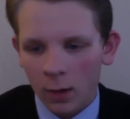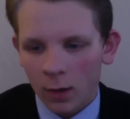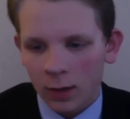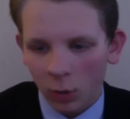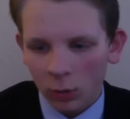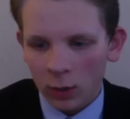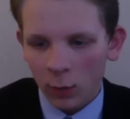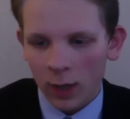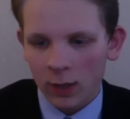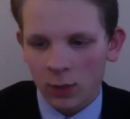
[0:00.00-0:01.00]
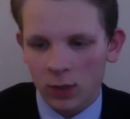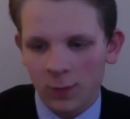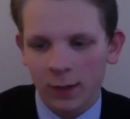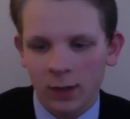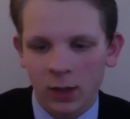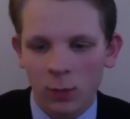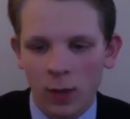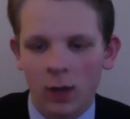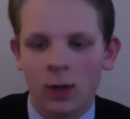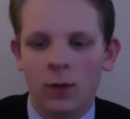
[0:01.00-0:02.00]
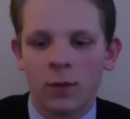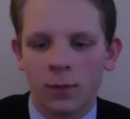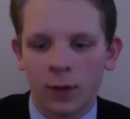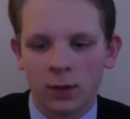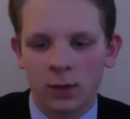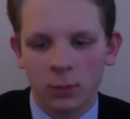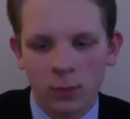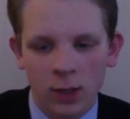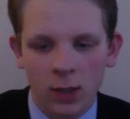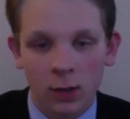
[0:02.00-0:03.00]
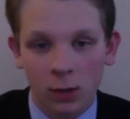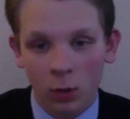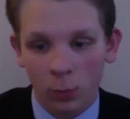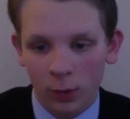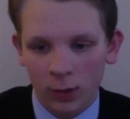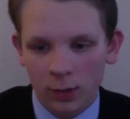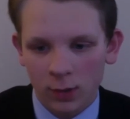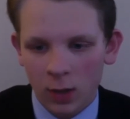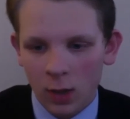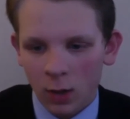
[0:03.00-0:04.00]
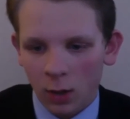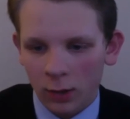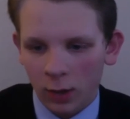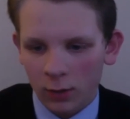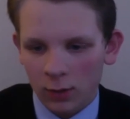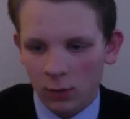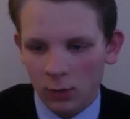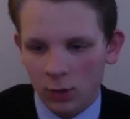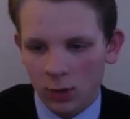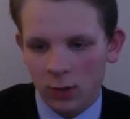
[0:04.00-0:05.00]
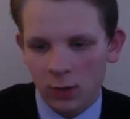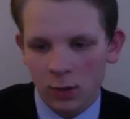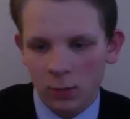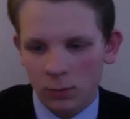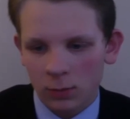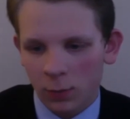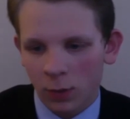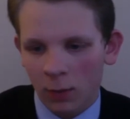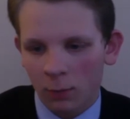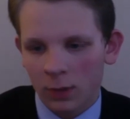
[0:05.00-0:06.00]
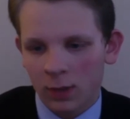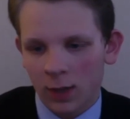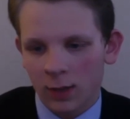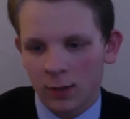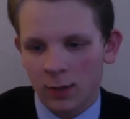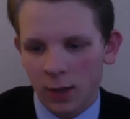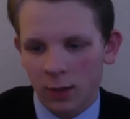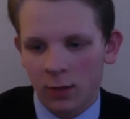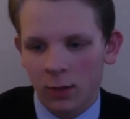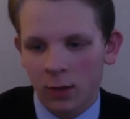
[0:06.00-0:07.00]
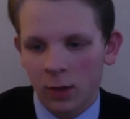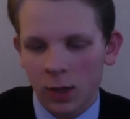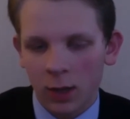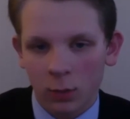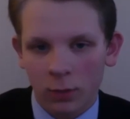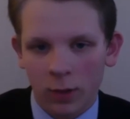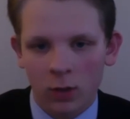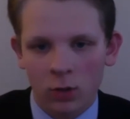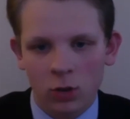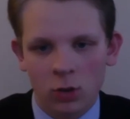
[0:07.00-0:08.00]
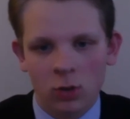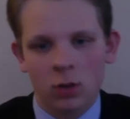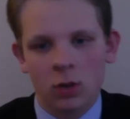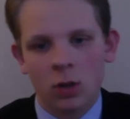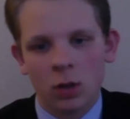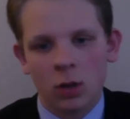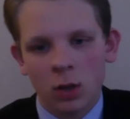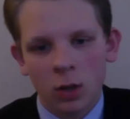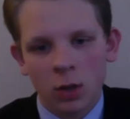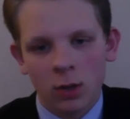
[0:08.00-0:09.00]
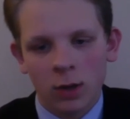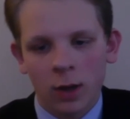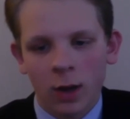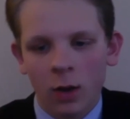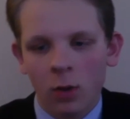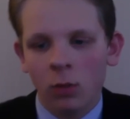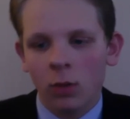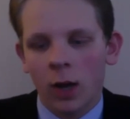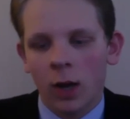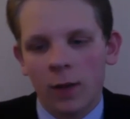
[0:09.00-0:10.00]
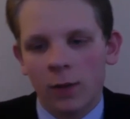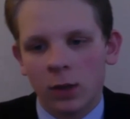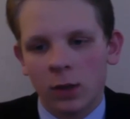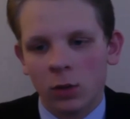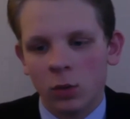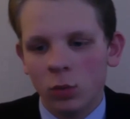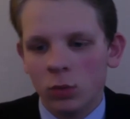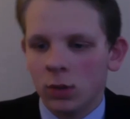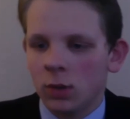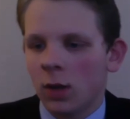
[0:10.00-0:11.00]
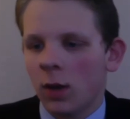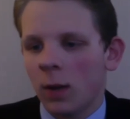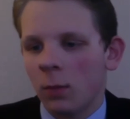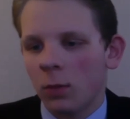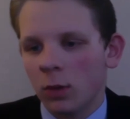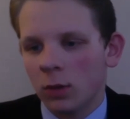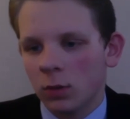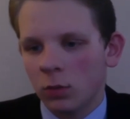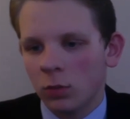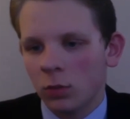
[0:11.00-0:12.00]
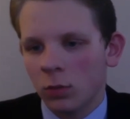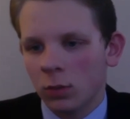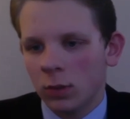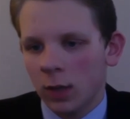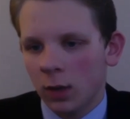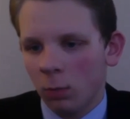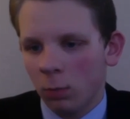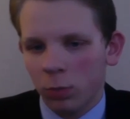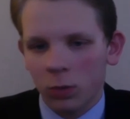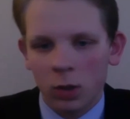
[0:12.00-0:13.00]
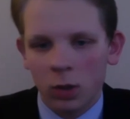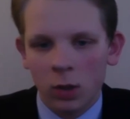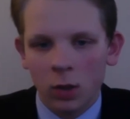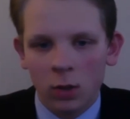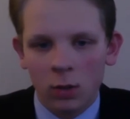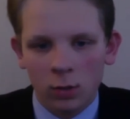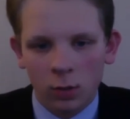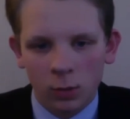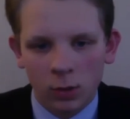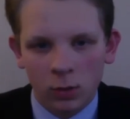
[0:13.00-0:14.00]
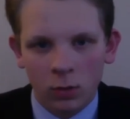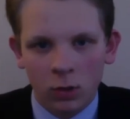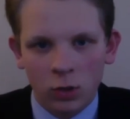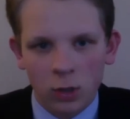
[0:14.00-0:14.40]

The only way to respect the humanity of the victims and the culprits on the other solutions to the problem besides death and revenge. Now I have a Kahoot that I'm going to set up. So let me screen share